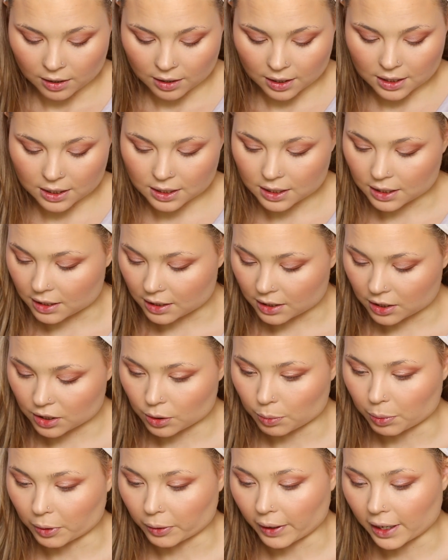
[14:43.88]
this is
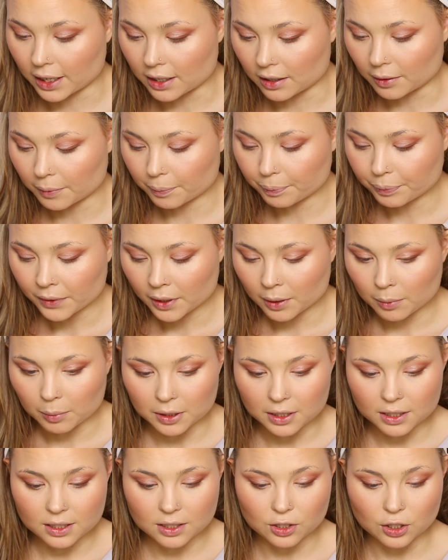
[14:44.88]
super random,
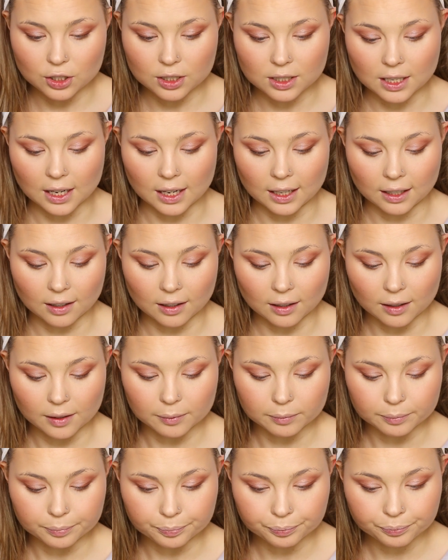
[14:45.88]
but this is just like
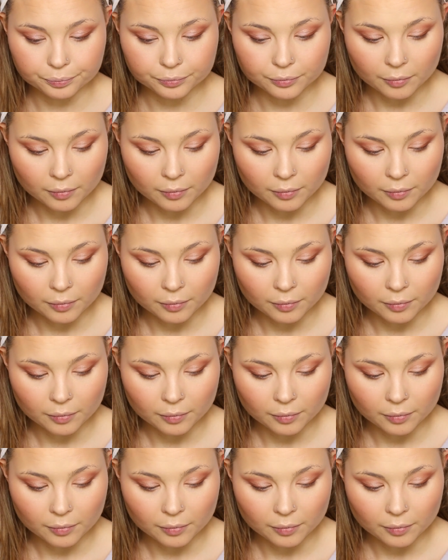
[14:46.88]
a